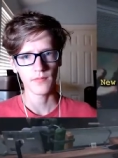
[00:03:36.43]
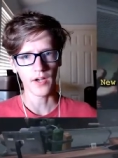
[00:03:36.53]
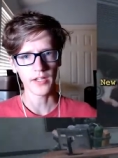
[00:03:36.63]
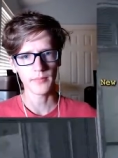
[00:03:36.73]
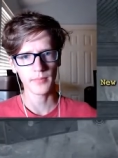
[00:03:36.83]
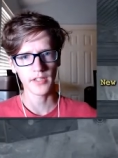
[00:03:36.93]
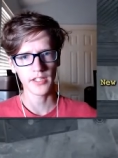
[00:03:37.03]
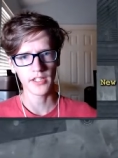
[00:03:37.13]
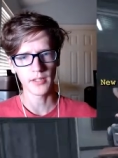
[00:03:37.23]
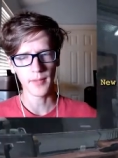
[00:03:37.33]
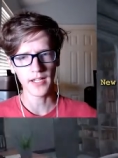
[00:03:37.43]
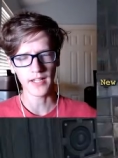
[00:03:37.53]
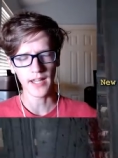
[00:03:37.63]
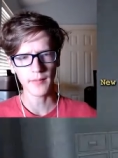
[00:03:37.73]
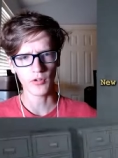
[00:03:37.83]
Find Billy in the main
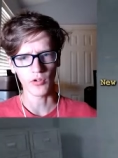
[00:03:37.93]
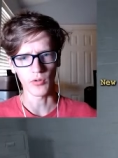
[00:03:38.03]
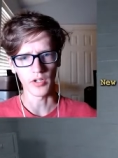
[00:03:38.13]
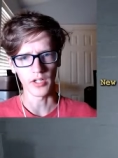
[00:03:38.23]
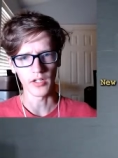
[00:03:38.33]
laboratory.